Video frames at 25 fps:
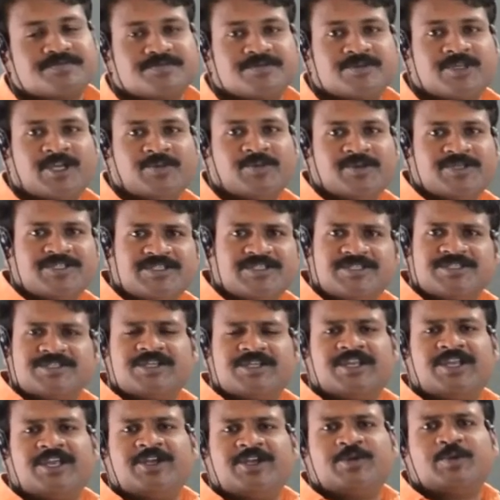That means it is
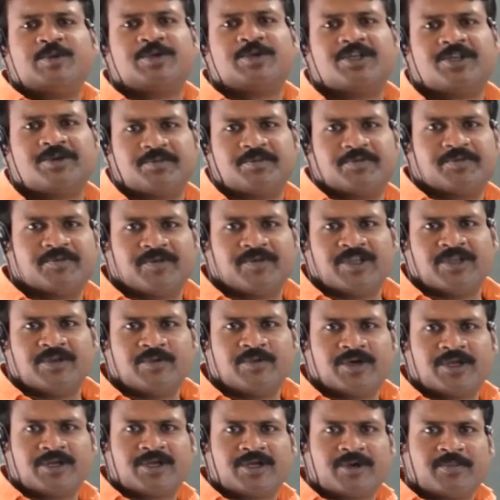relative term when
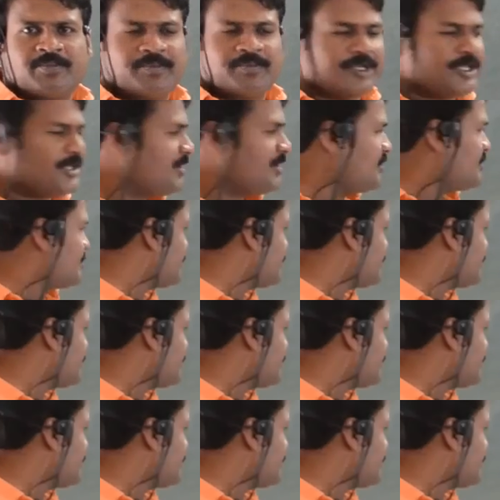you are comparing.